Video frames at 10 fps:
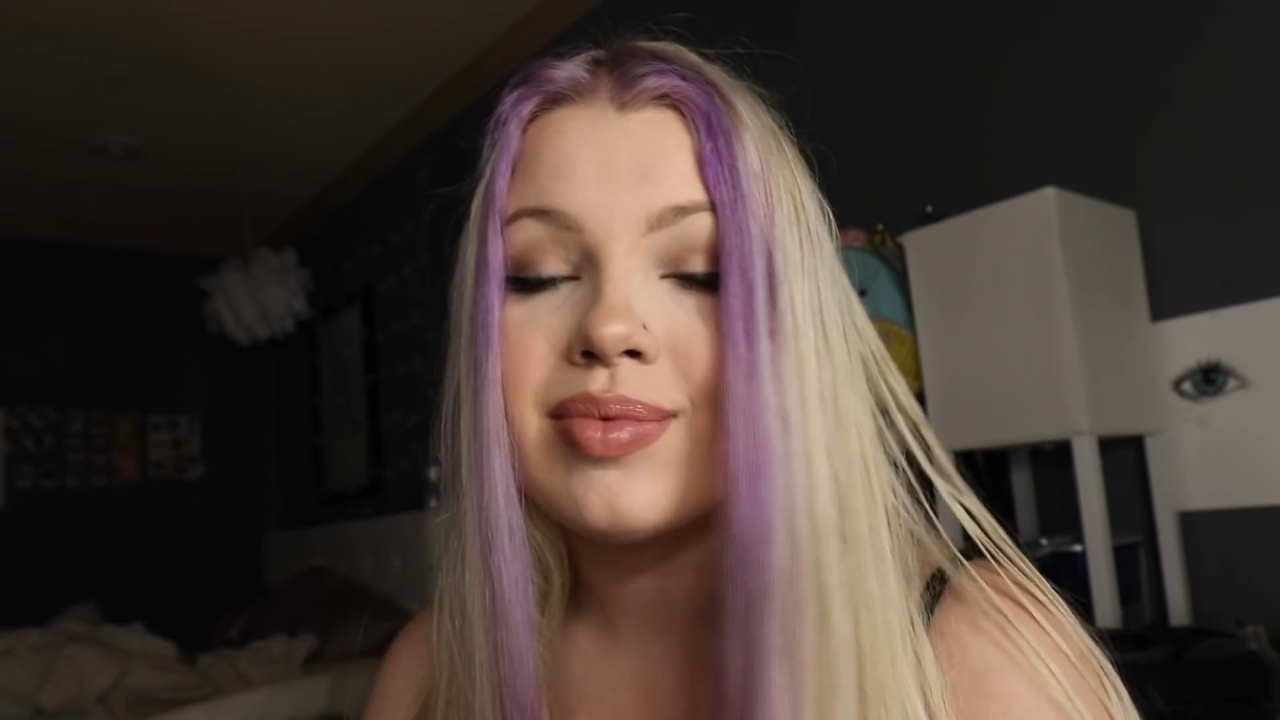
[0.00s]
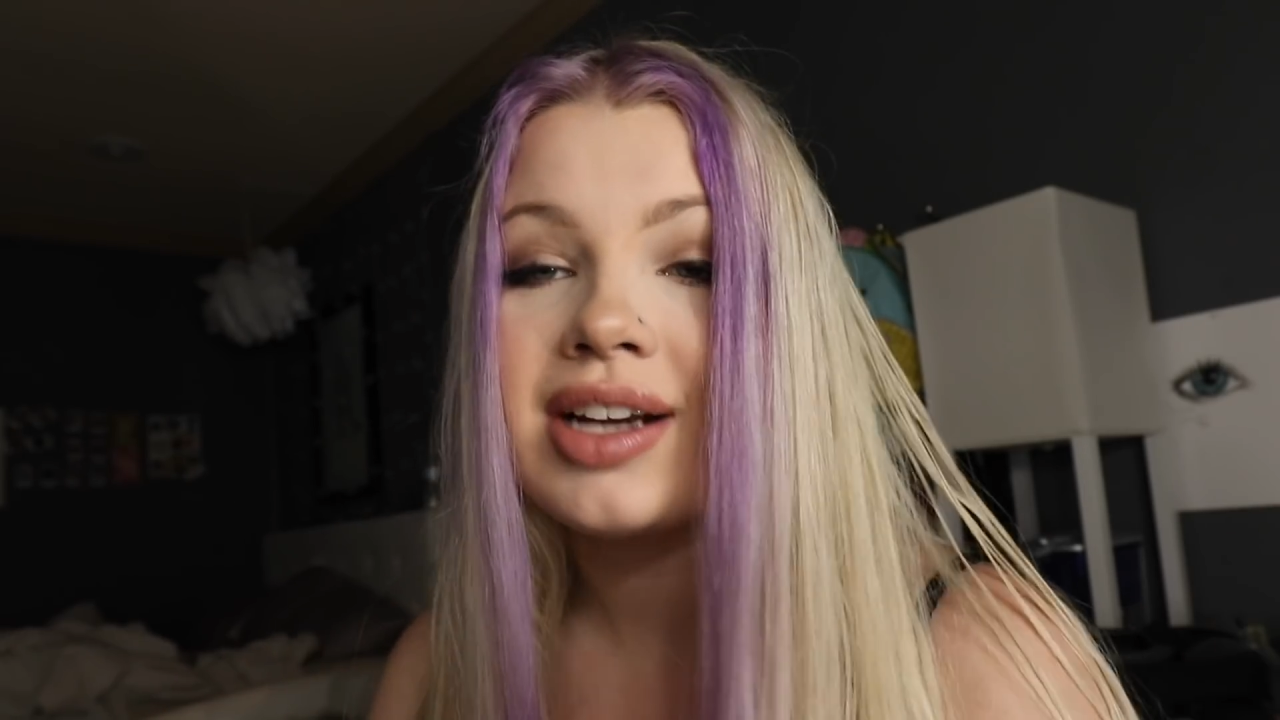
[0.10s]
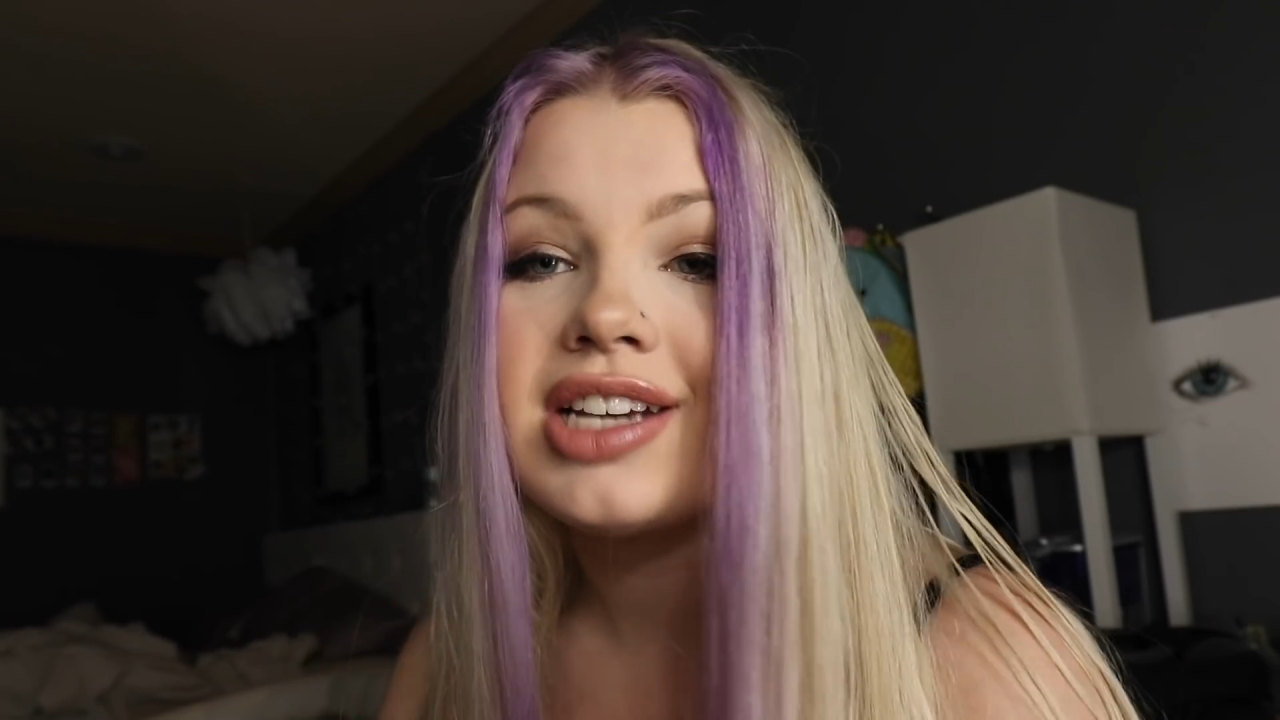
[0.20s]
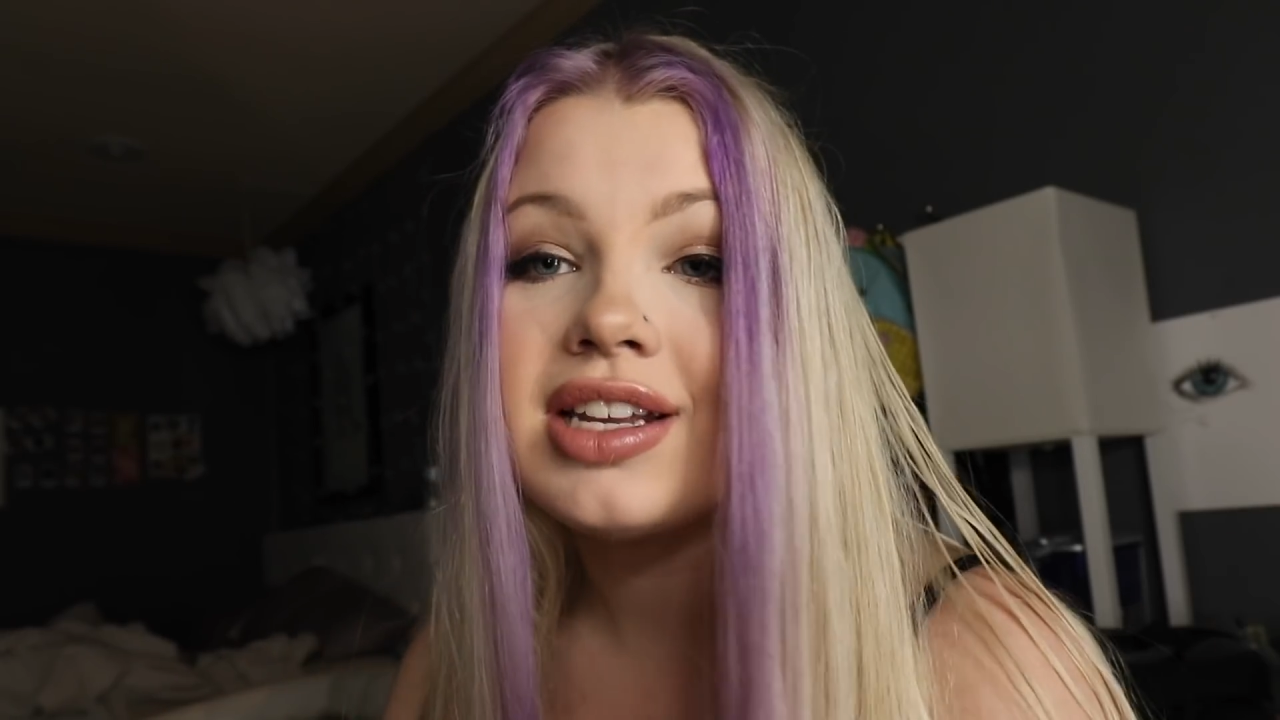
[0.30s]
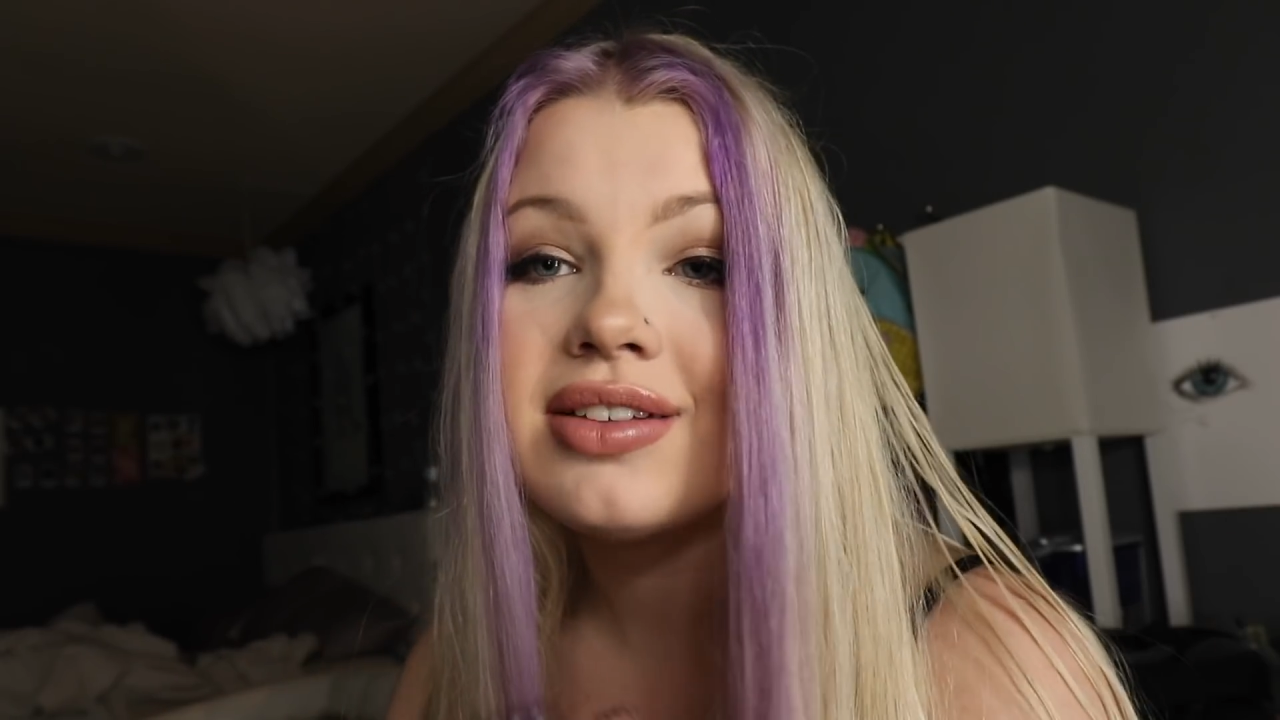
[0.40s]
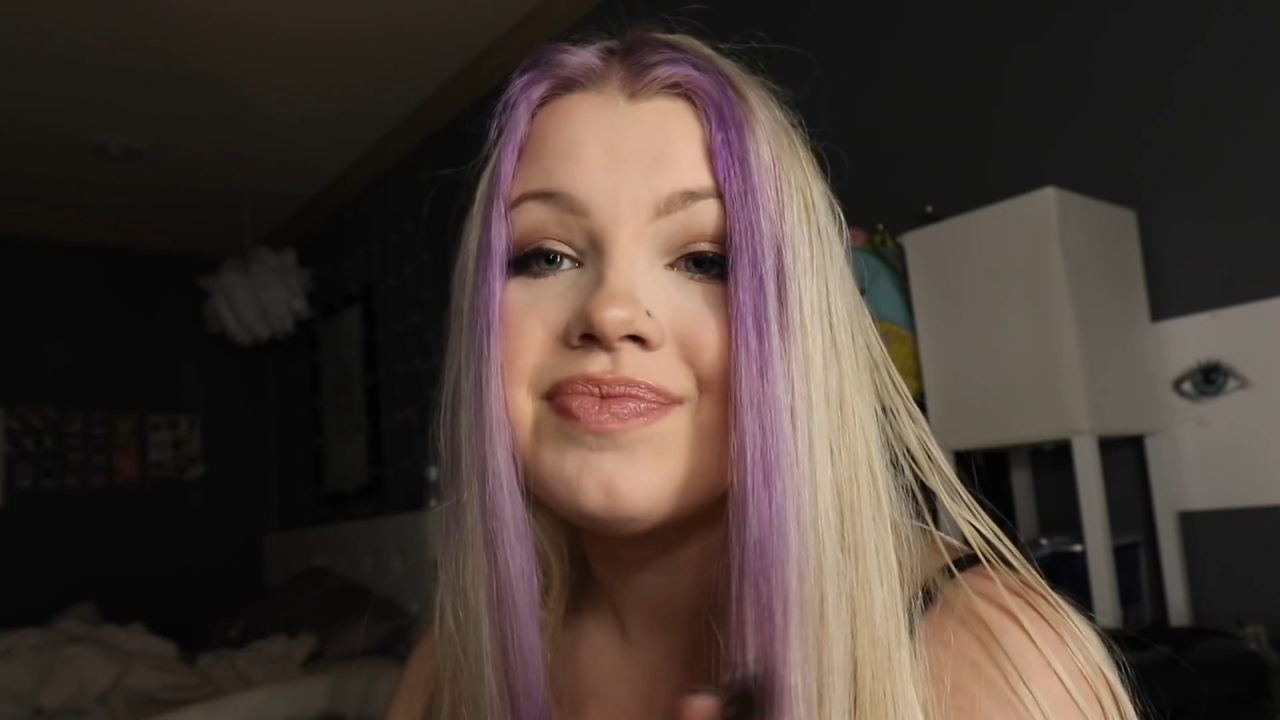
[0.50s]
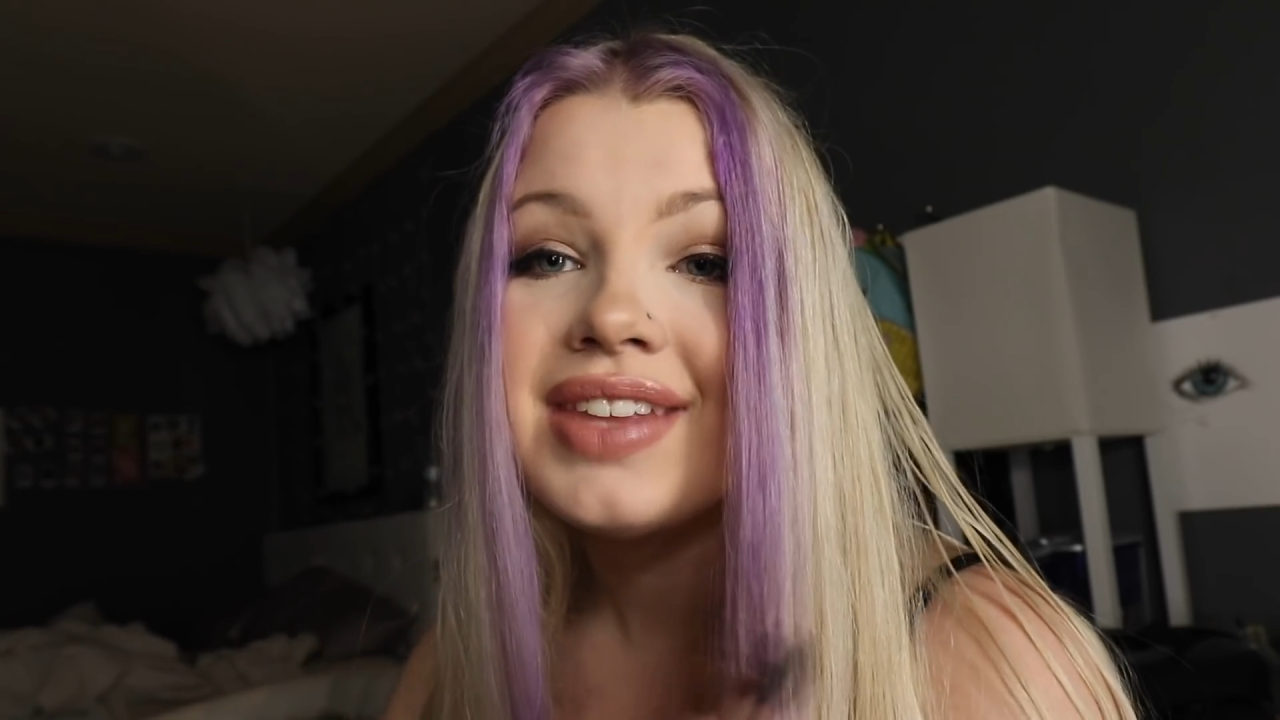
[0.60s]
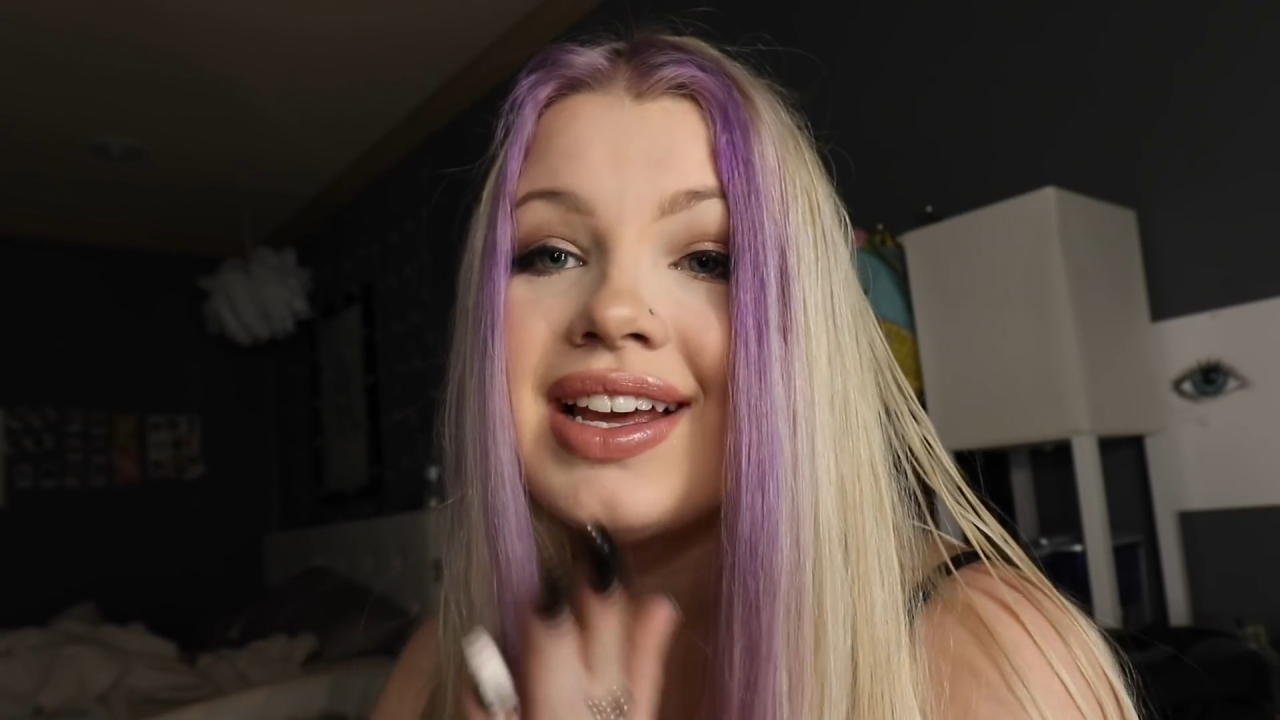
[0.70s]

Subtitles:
to my channel.